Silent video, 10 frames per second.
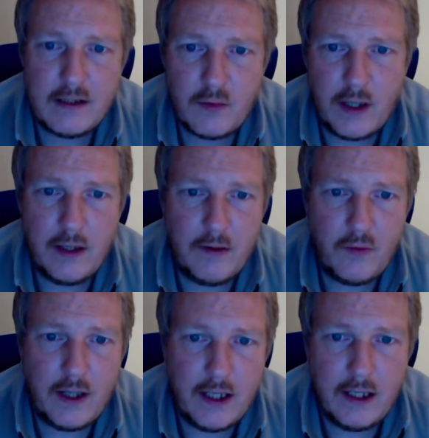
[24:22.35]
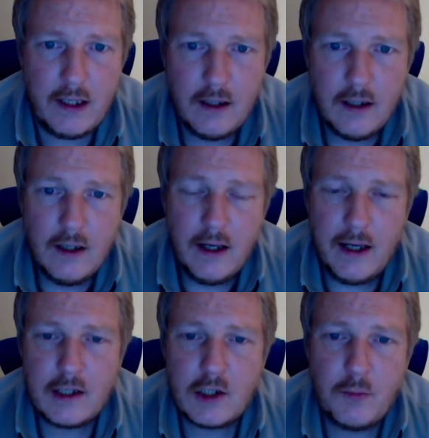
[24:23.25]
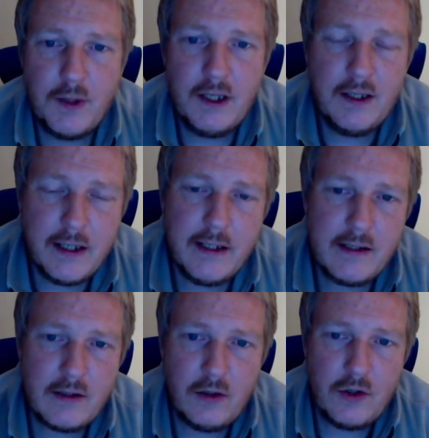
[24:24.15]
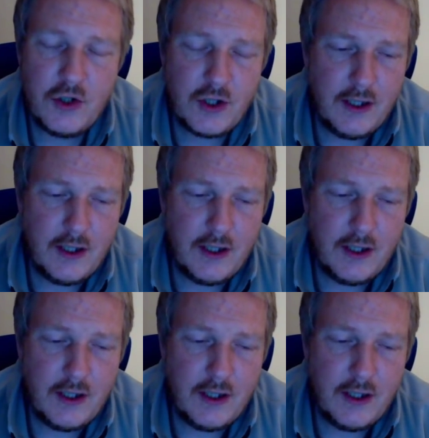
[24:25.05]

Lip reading: Why XRP didn't surge?